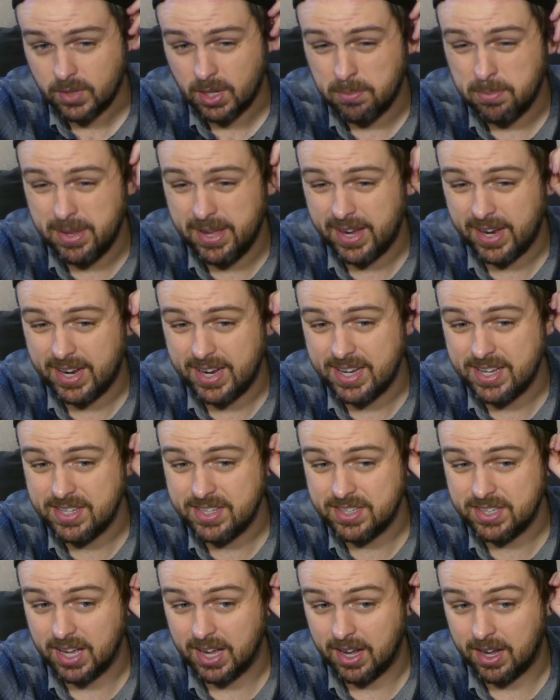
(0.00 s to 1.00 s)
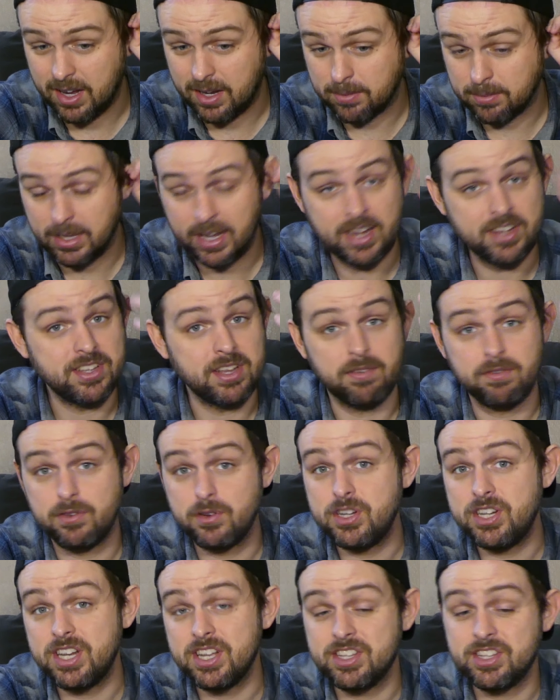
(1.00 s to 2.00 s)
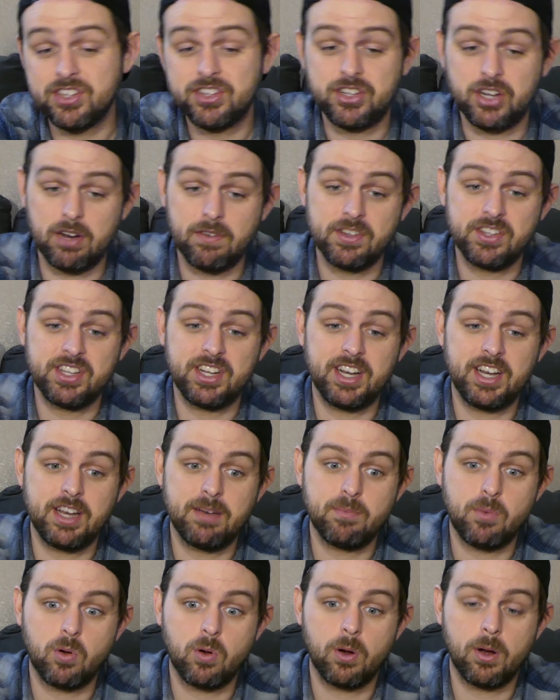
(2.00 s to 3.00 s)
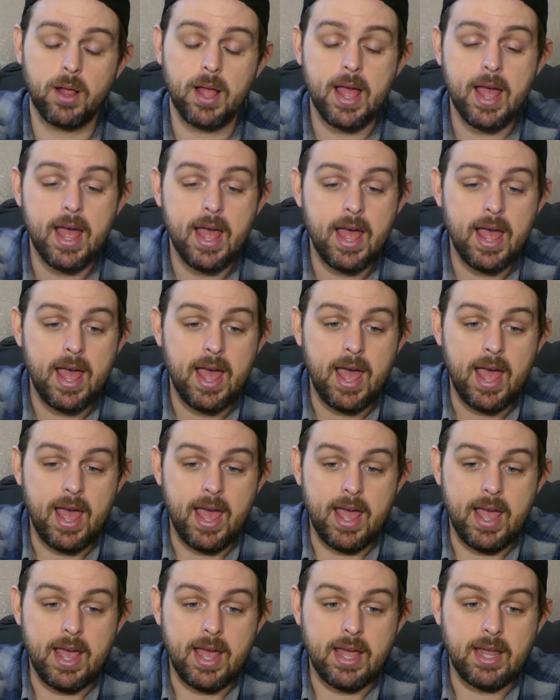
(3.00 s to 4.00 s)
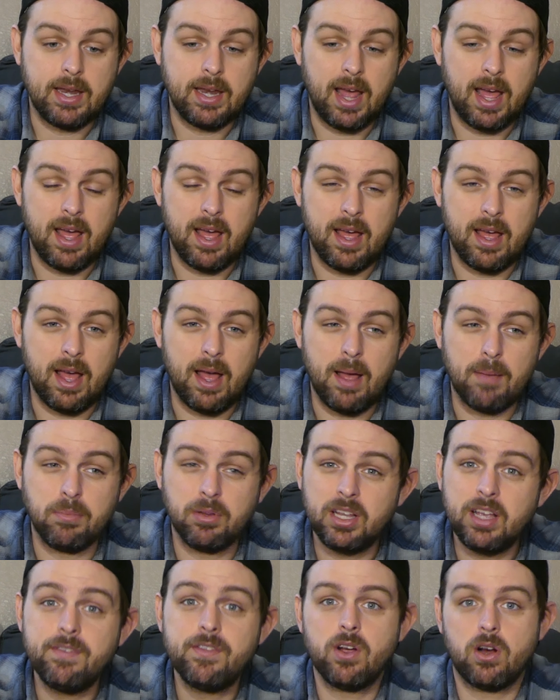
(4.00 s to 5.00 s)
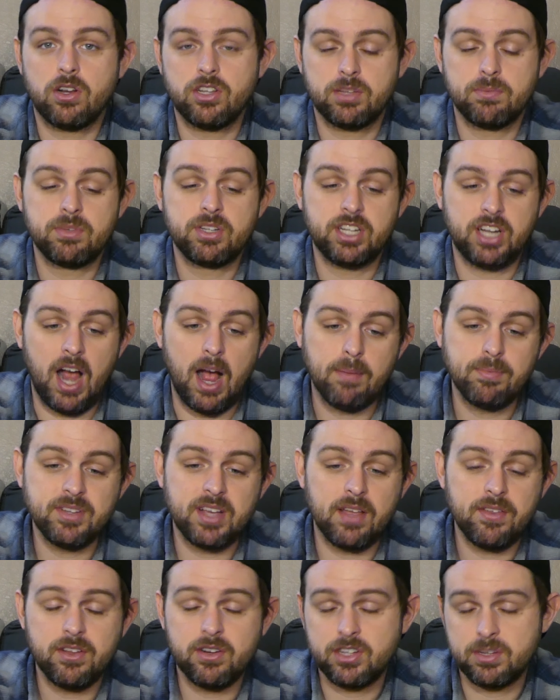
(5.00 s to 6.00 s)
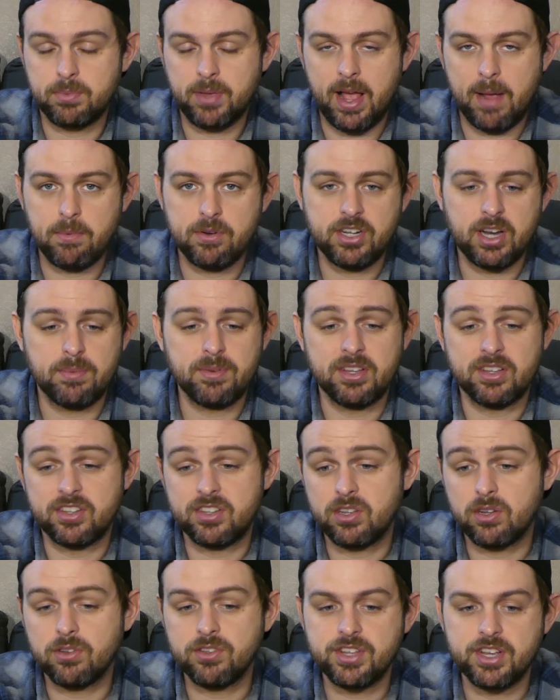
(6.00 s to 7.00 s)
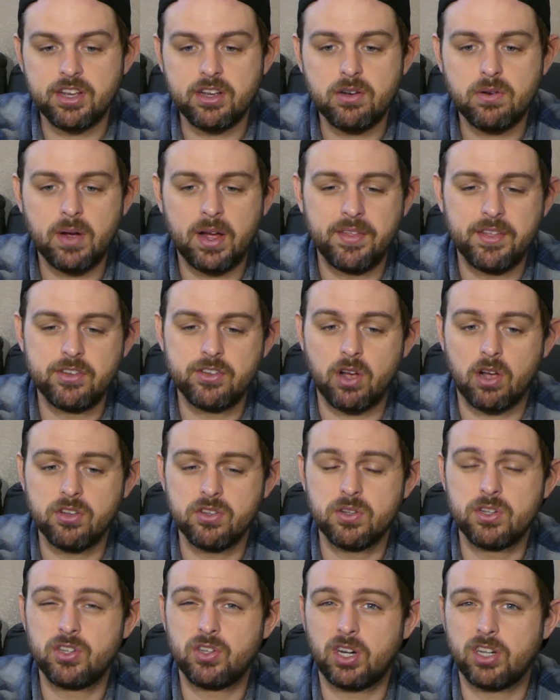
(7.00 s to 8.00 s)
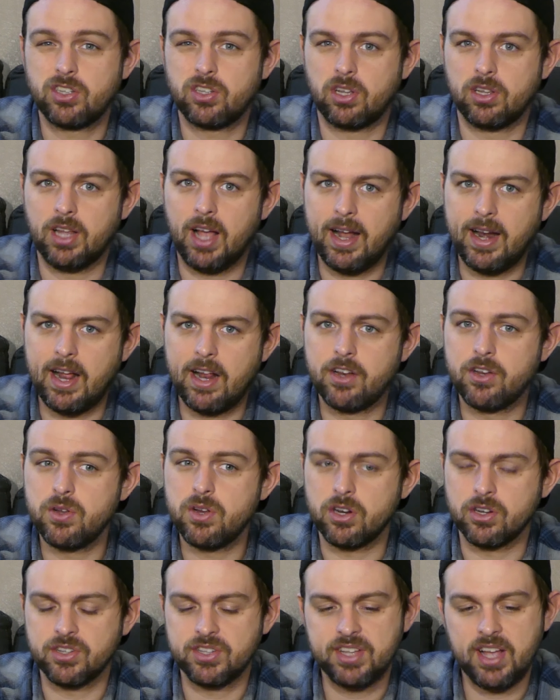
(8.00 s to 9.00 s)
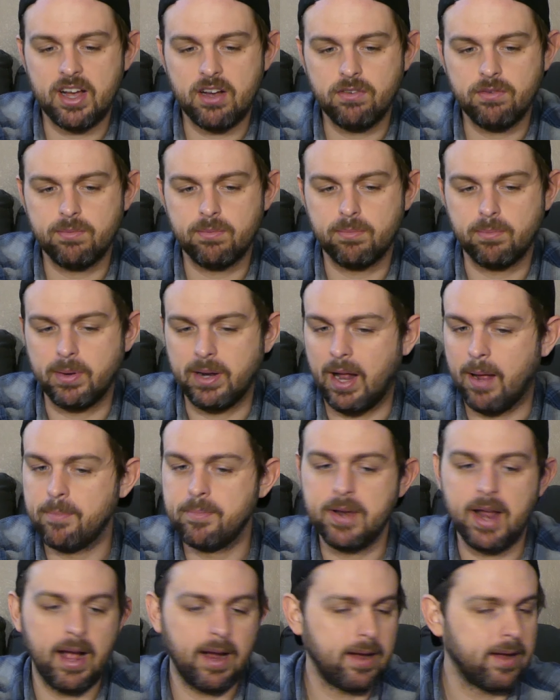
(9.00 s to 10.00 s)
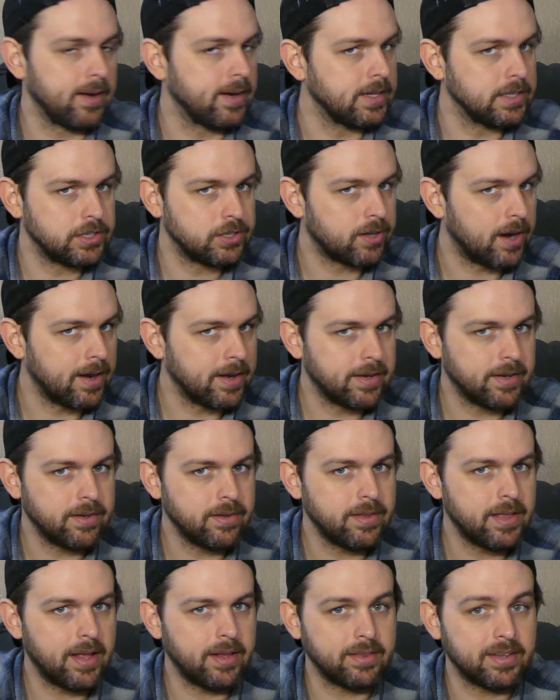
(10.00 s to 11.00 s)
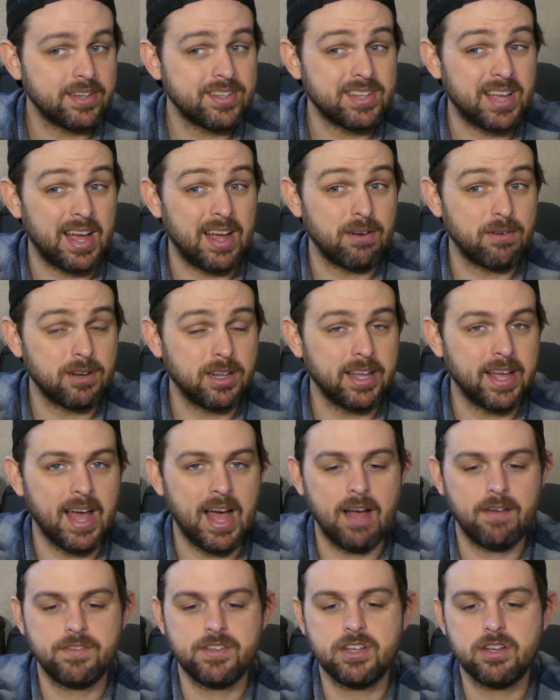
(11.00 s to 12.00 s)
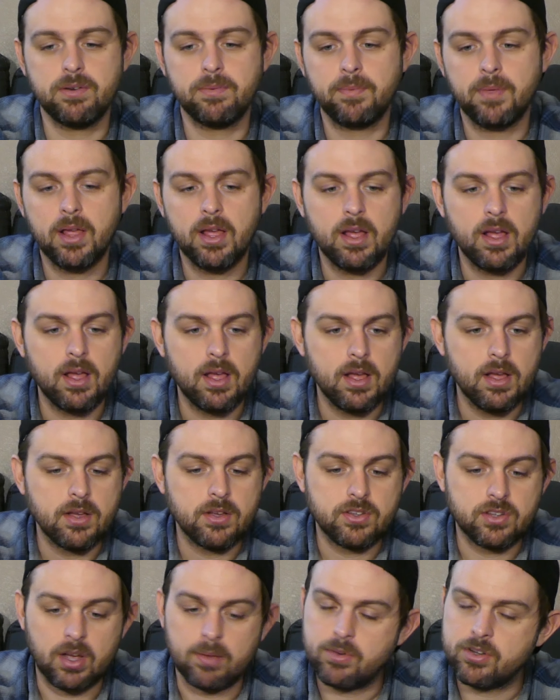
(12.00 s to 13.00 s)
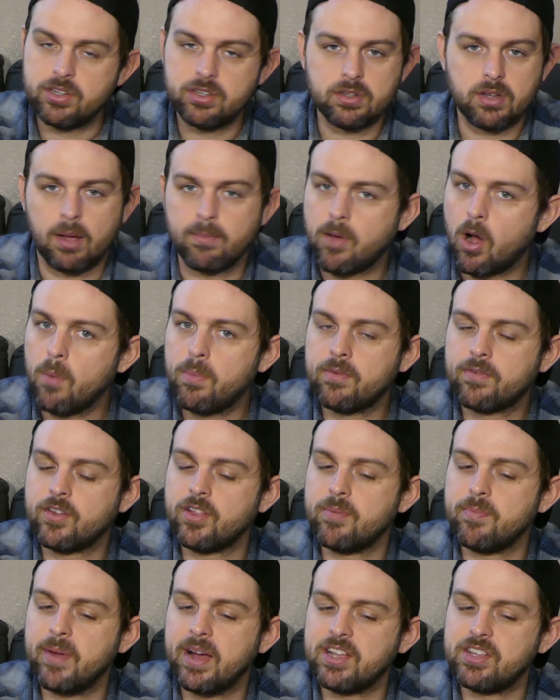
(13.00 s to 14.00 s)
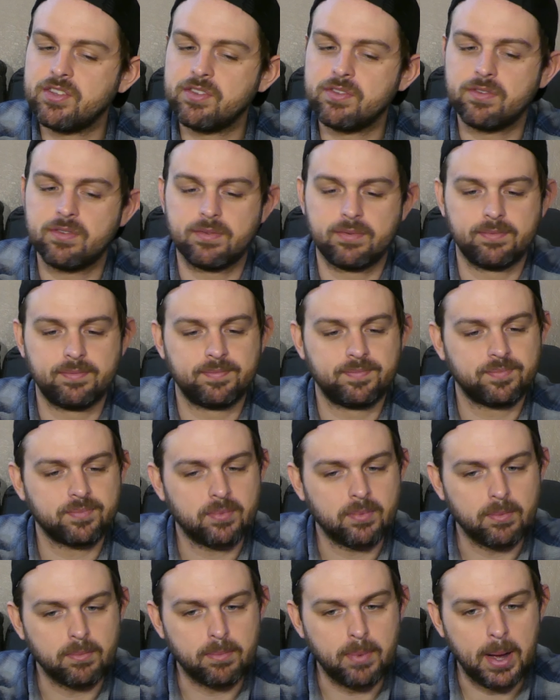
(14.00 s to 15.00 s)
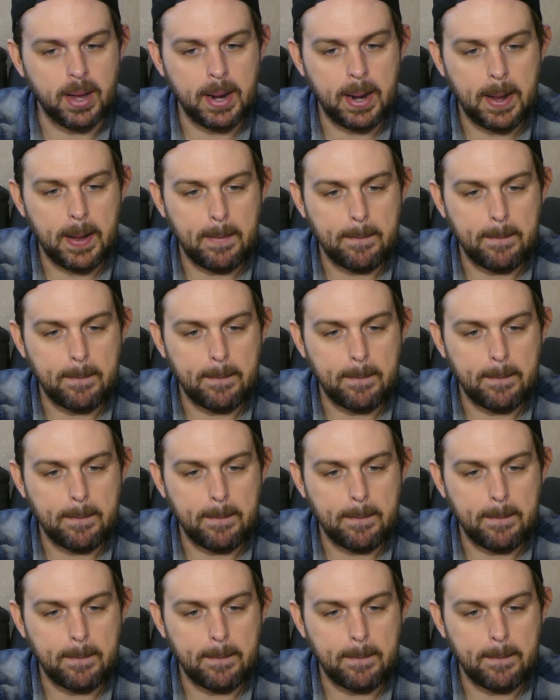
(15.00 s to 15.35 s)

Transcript: because like I said, Fuji doesn't service it anymore, and I believe there are some shops out there, some camera shops that still do, and there's also instructions online how to do it yourself, but I'm not going to try to do that unless I really have to. So I'm hoping for the best. But